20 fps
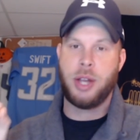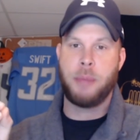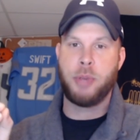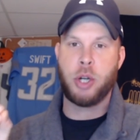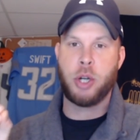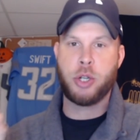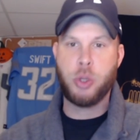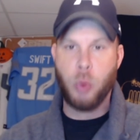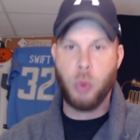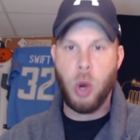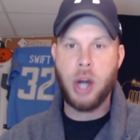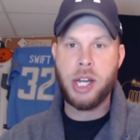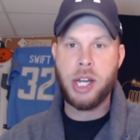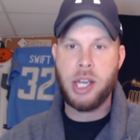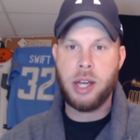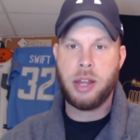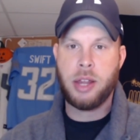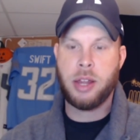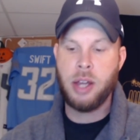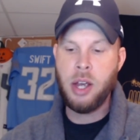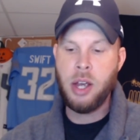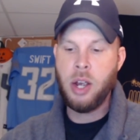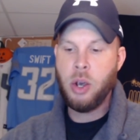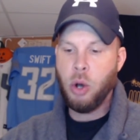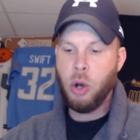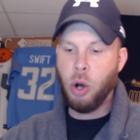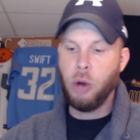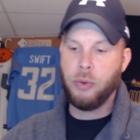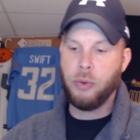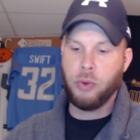They're twentieth
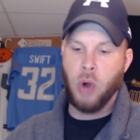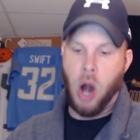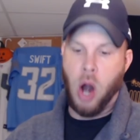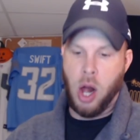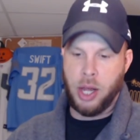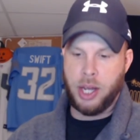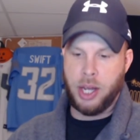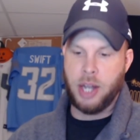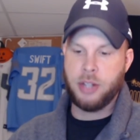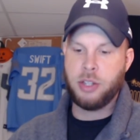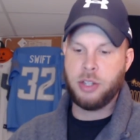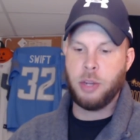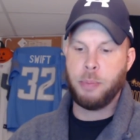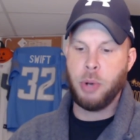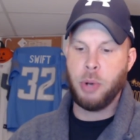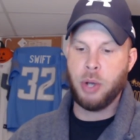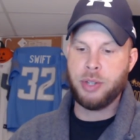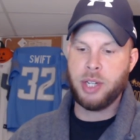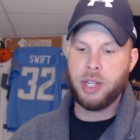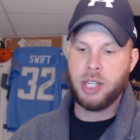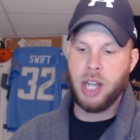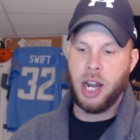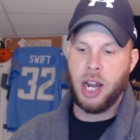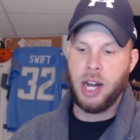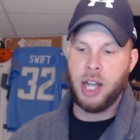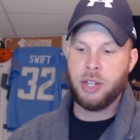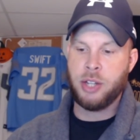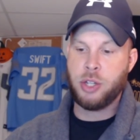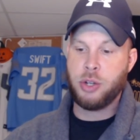overall against opposing tight ends.